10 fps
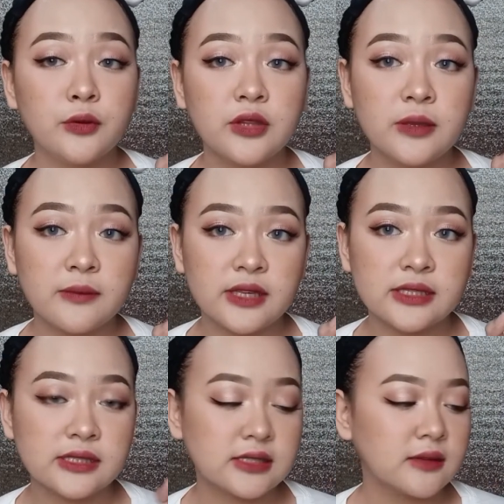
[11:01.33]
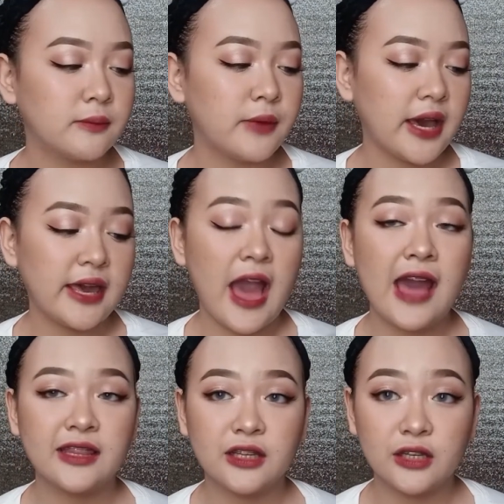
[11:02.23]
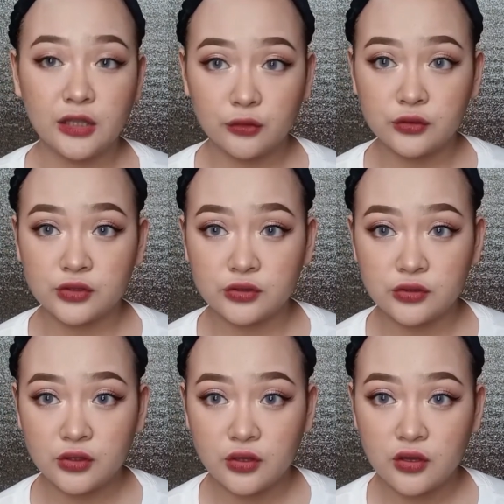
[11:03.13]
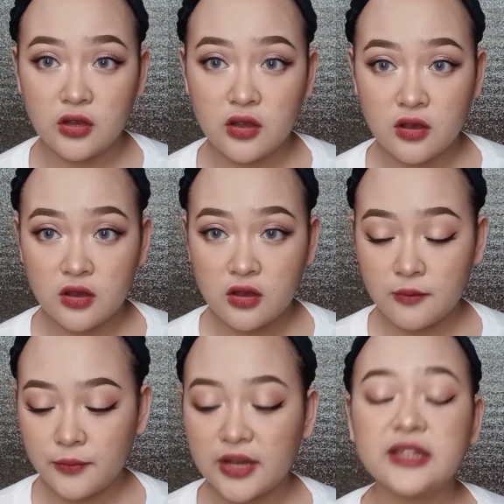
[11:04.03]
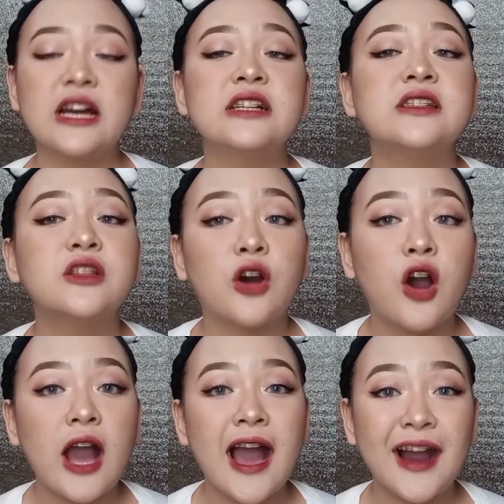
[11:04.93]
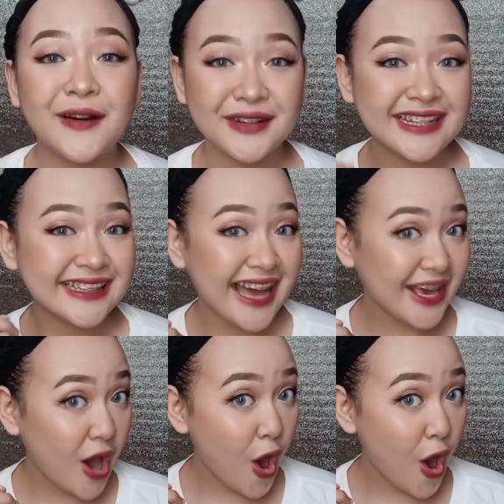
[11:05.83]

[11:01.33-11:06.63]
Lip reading: Beauty Mist by Ann Klotz. Pagkatapos nito, a-aura na tayo!